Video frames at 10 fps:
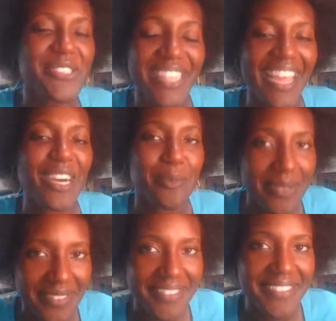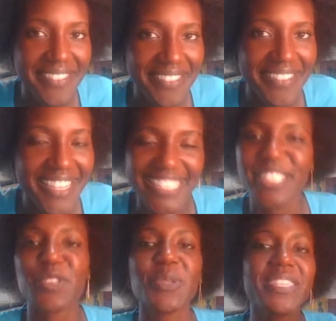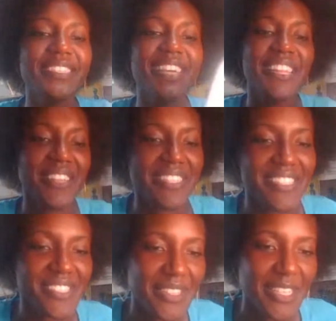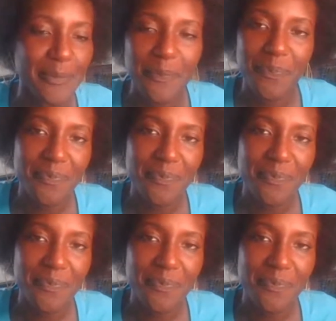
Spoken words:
scalp, is a $1 trillion industry.